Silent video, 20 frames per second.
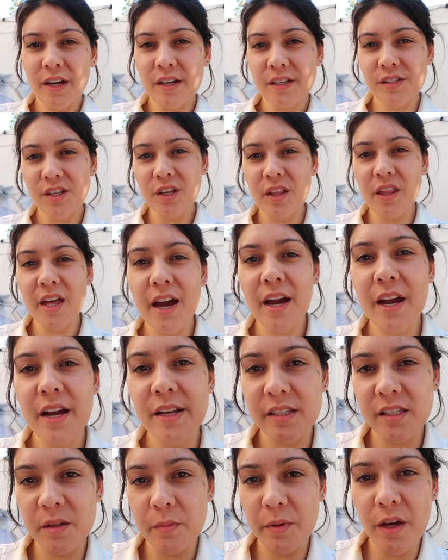Okay, so that
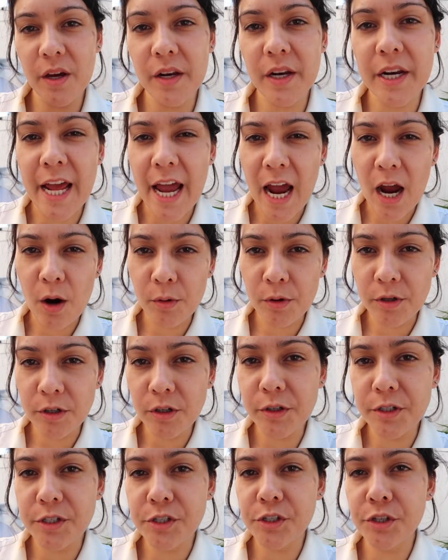has to be on an hour or